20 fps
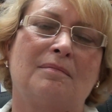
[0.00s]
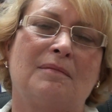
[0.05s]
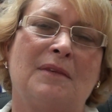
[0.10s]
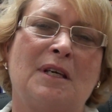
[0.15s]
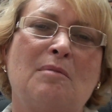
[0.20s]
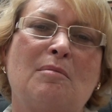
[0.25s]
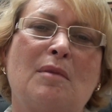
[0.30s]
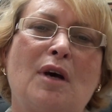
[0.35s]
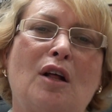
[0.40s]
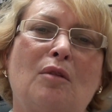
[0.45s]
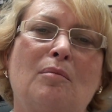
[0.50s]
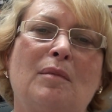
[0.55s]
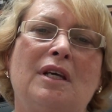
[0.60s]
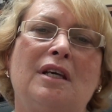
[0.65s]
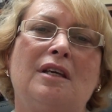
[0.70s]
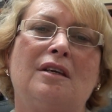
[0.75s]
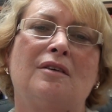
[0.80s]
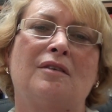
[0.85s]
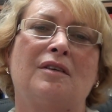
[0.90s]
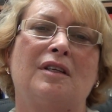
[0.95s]
email
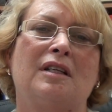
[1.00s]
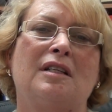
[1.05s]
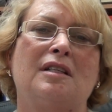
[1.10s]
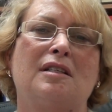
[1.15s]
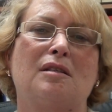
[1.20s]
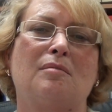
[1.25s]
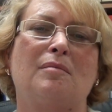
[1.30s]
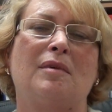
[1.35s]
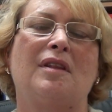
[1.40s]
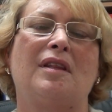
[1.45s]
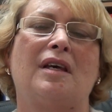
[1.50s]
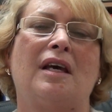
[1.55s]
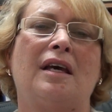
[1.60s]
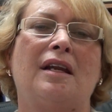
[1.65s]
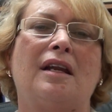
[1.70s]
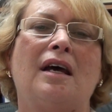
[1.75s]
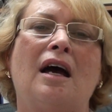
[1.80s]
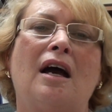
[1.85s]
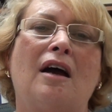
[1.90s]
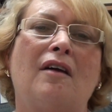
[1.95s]
me on
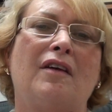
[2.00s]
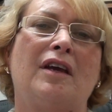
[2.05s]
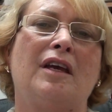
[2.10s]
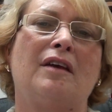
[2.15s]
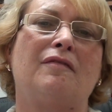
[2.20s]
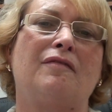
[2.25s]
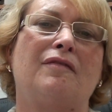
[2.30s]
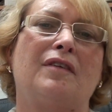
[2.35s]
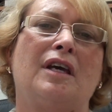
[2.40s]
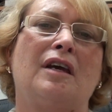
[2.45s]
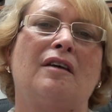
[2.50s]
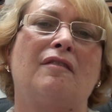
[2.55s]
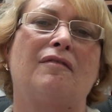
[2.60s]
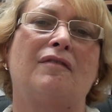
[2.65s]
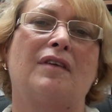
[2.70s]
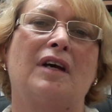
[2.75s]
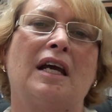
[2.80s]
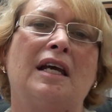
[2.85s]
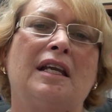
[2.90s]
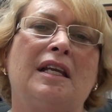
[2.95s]

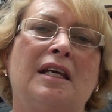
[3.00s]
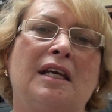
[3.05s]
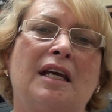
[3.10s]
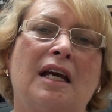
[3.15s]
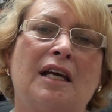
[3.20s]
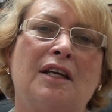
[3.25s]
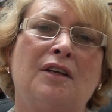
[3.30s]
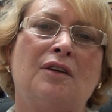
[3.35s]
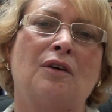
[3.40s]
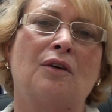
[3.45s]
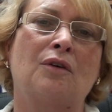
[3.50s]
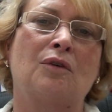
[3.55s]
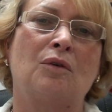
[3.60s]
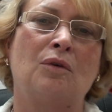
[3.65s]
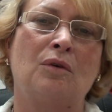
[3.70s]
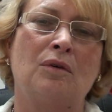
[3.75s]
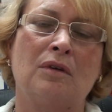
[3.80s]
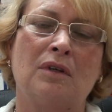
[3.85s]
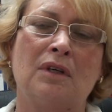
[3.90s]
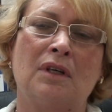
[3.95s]

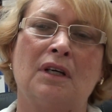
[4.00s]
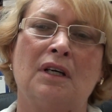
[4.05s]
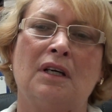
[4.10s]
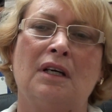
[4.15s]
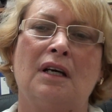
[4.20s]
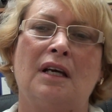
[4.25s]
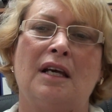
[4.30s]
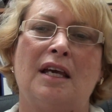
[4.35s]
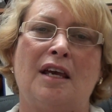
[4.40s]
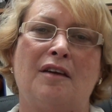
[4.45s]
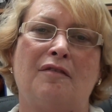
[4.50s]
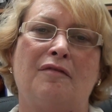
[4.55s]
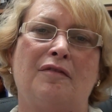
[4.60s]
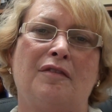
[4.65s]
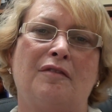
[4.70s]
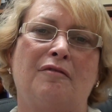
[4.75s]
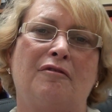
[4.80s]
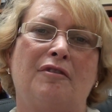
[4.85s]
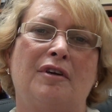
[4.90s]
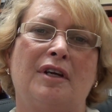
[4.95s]
elizabeth@rffada.org, F
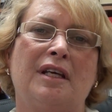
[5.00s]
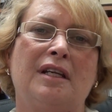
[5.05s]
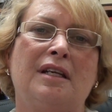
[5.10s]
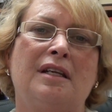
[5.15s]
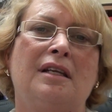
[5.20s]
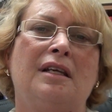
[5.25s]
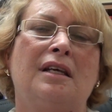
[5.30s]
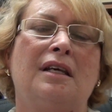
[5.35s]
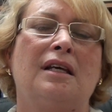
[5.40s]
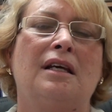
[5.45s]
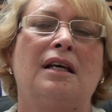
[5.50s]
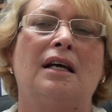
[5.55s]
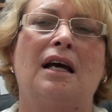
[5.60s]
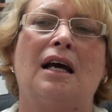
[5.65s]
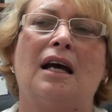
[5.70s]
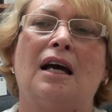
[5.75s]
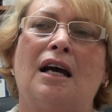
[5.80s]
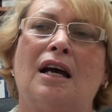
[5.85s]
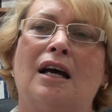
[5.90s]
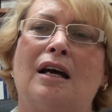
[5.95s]
for Fred,
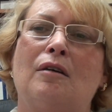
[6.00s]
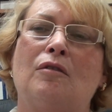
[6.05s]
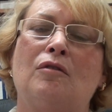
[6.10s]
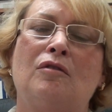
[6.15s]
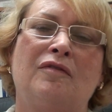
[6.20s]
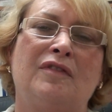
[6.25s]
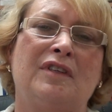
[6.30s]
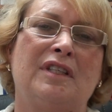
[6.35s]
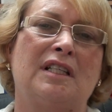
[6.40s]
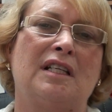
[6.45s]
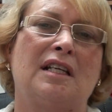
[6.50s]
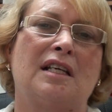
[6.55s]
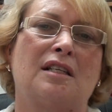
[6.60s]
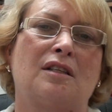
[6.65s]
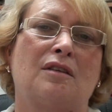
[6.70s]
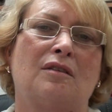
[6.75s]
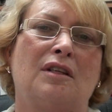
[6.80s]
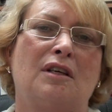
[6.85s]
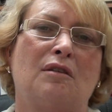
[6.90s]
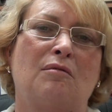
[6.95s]
or visit
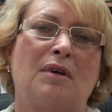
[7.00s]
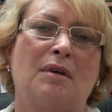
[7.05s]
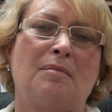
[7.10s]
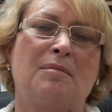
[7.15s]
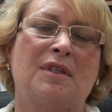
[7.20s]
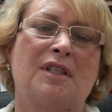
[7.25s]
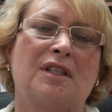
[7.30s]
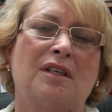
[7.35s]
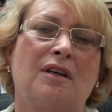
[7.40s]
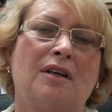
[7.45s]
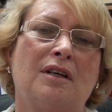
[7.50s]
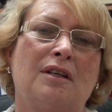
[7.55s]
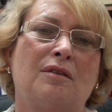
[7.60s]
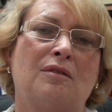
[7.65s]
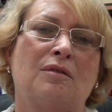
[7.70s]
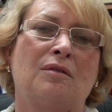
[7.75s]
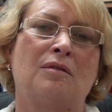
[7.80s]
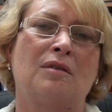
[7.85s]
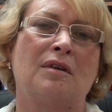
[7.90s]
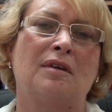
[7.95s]
us on our website
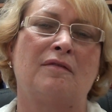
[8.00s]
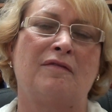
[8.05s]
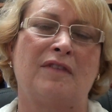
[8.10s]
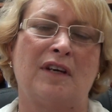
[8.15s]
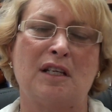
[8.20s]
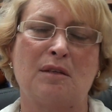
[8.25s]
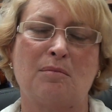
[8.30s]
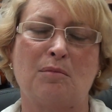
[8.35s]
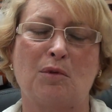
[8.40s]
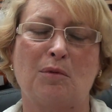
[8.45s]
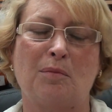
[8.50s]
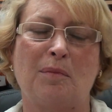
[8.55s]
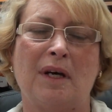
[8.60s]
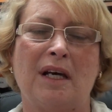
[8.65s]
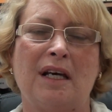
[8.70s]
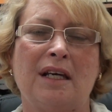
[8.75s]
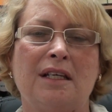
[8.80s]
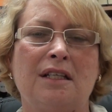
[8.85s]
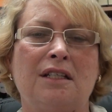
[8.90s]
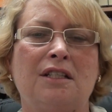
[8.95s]
or our Facebook
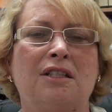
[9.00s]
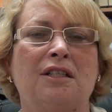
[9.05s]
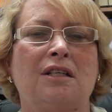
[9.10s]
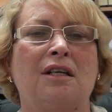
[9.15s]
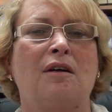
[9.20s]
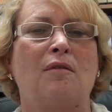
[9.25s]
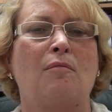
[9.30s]
page.